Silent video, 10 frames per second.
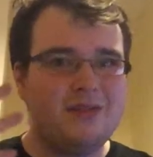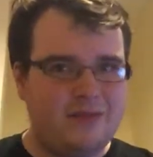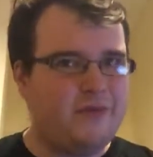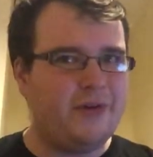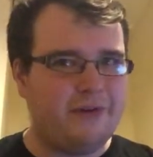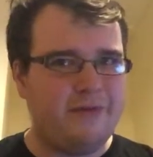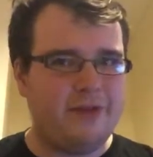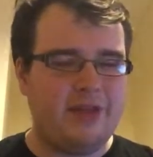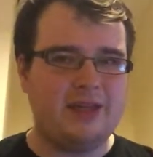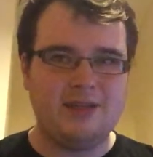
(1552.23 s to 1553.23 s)
for
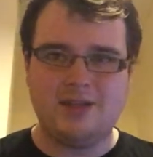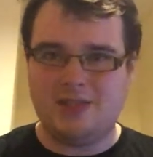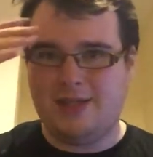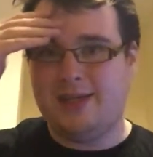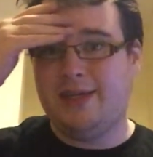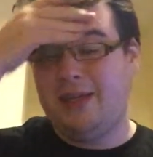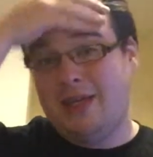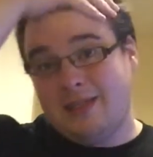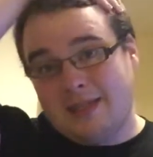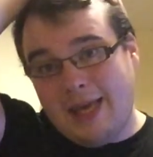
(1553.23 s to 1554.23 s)
things to
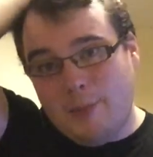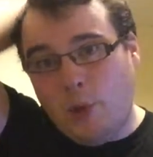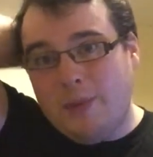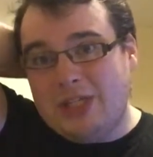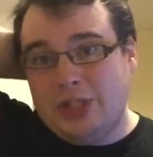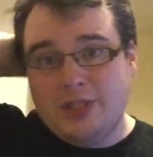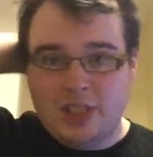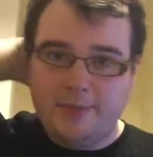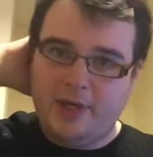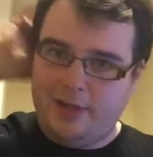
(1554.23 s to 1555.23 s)
get more missions
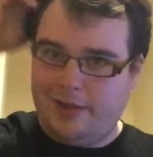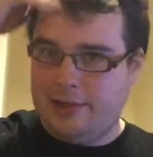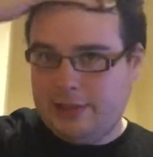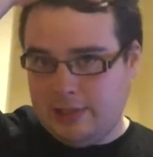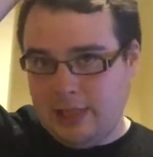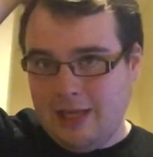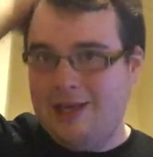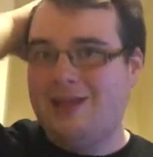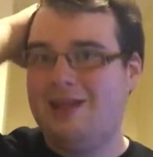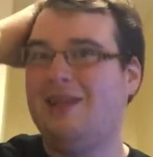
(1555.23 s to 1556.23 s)
to Mars?
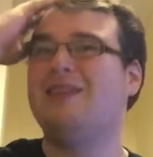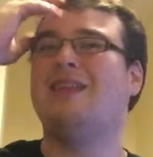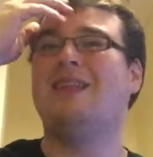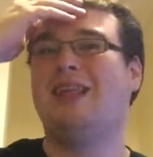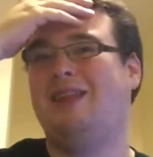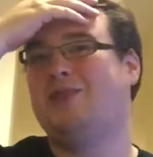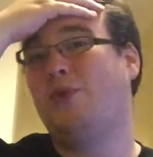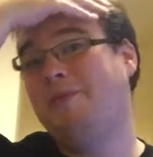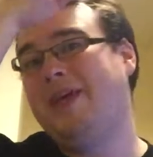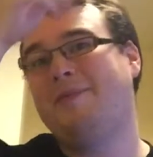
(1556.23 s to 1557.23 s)
And there's
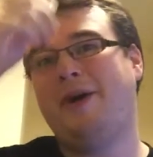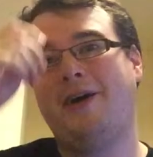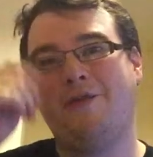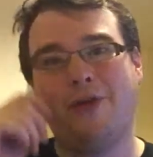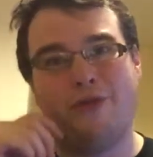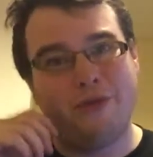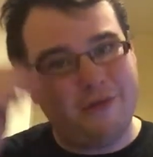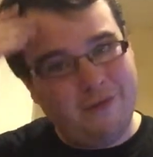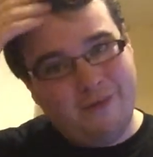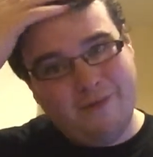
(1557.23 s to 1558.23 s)
one bit about halfway through
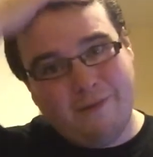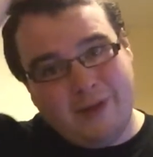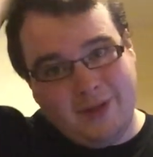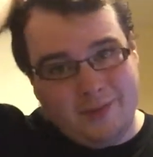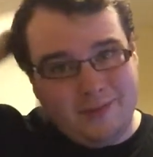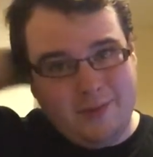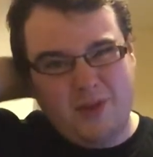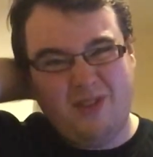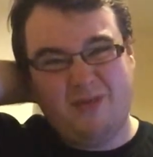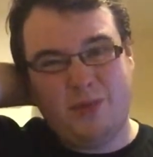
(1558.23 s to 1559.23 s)
the film,
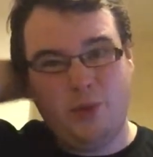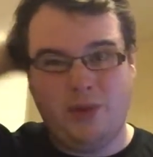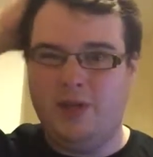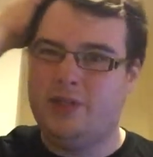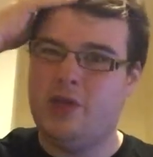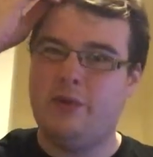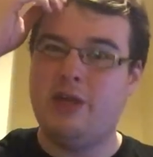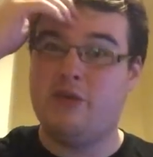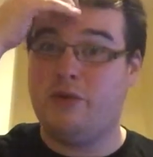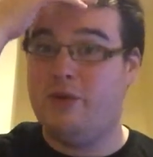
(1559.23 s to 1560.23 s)
or 2/3 of the way
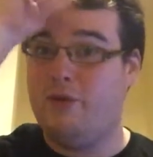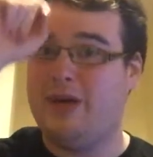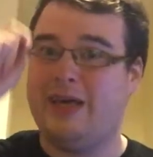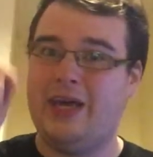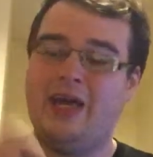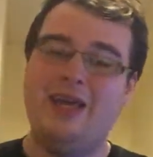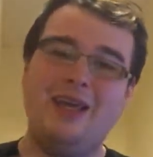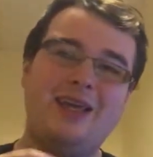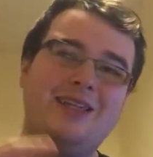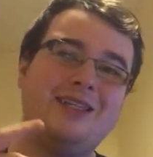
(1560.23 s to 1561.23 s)
through, where
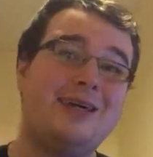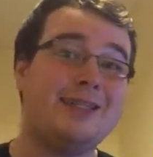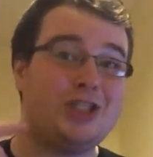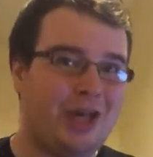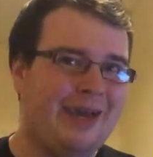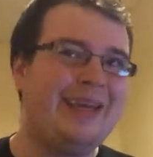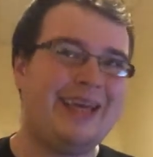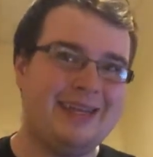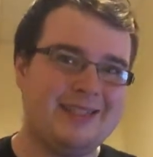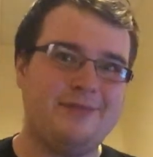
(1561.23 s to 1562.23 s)
China
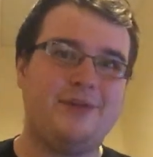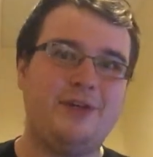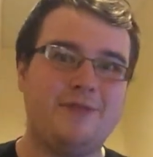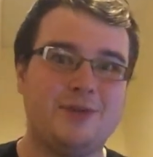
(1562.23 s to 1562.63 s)
gets involved